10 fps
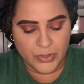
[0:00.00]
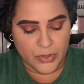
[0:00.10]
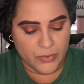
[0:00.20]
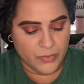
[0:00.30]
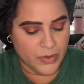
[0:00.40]

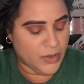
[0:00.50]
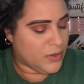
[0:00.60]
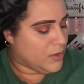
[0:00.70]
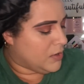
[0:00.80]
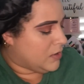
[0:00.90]
So
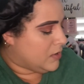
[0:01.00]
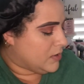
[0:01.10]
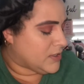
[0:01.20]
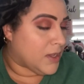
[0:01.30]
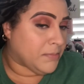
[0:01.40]

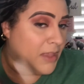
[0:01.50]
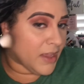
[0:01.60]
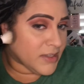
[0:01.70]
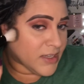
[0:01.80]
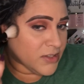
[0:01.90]
tap the
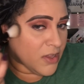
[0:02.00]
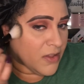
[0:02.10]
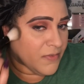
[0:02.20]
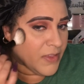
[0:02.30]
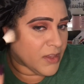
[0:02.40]
excess
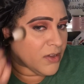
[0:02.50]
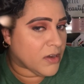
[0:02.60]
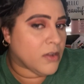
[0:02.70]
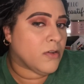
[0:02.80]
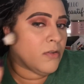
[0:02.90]
off, and then you're
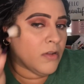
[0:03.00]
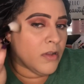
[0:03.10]
going to go